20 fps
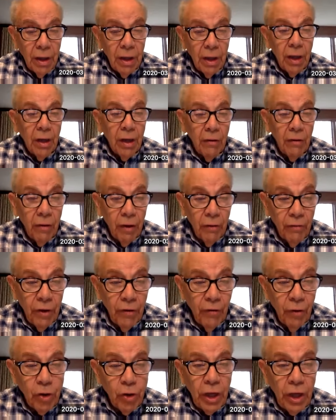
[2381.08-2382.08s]
of
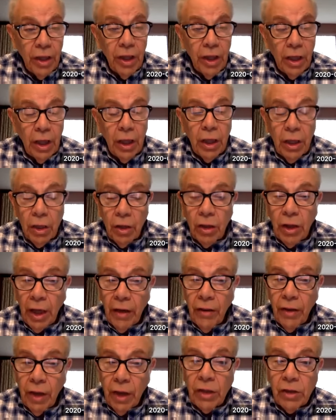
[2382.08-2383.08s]
individual. I think
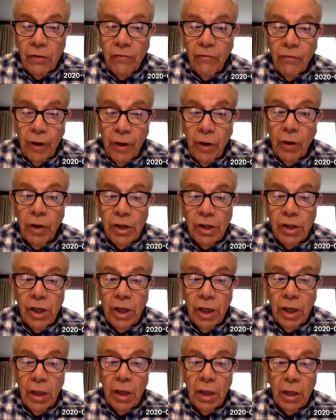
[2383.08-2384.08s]
it's fair to
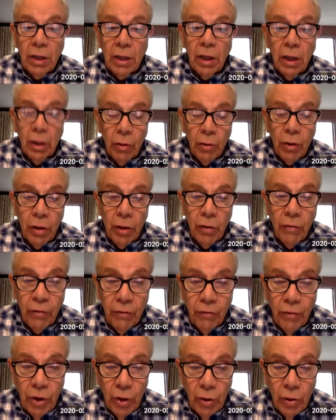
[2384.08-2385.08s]
say that 100,
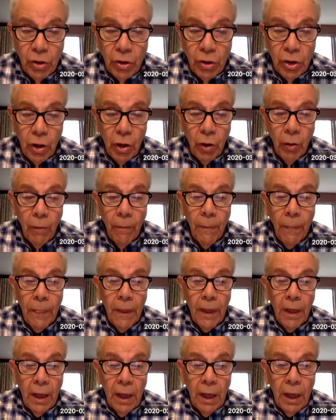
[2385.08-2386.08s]
150 years ago,
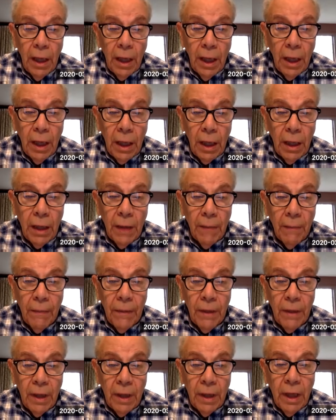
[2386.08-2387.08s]

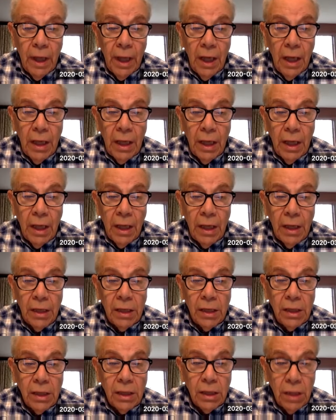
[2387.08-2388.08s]
a
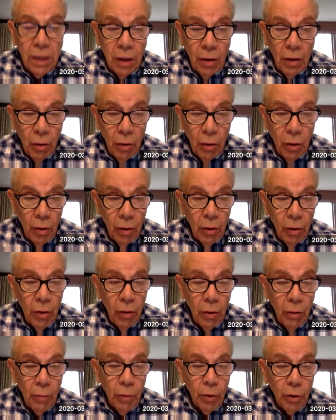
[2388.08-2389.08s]
single
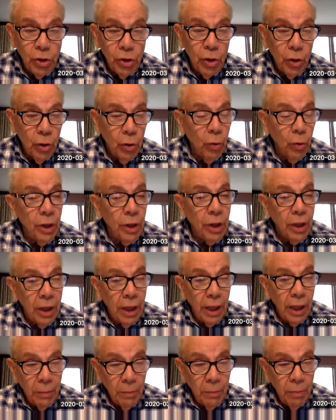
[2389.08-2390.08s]
person who had
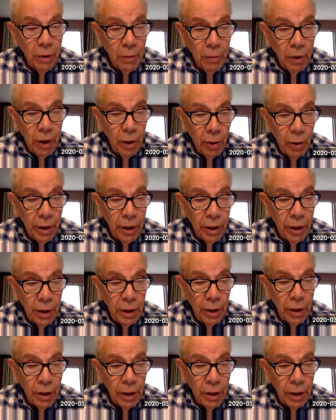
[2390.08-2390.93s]
not been married